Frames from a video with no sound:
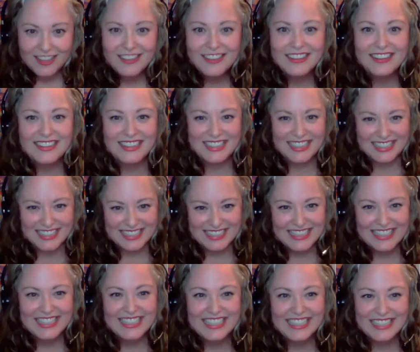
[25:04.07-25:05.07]

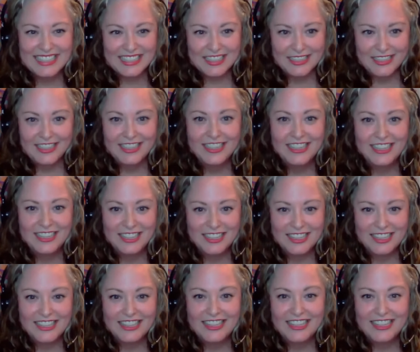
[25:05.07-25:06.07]

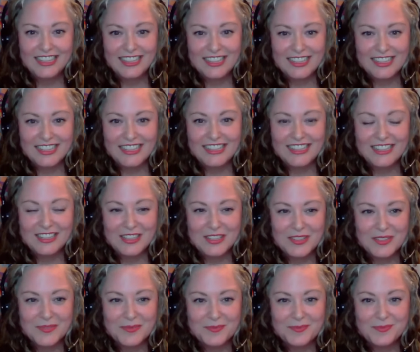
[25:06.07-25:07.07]

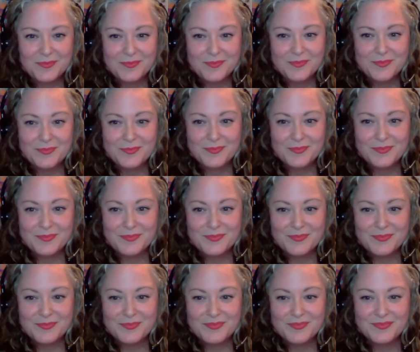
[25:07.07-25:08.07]

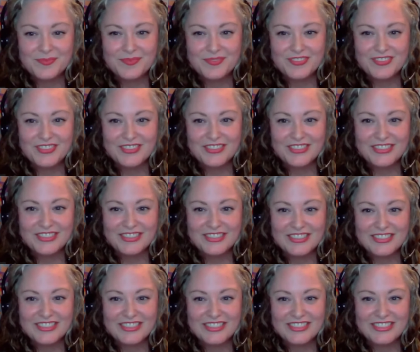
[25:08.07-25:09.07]

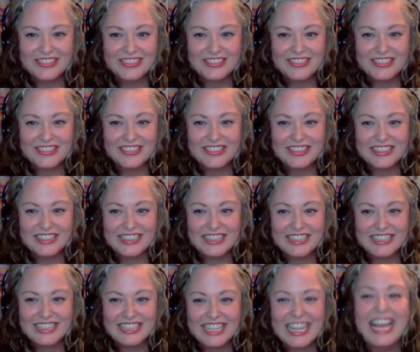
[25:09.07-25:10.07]

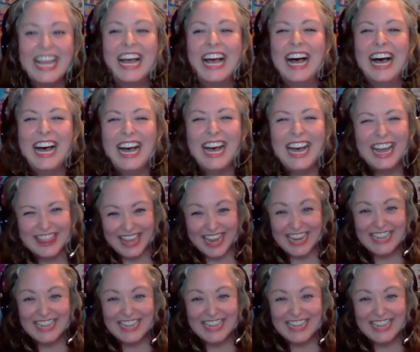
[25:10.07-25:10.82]
(silent)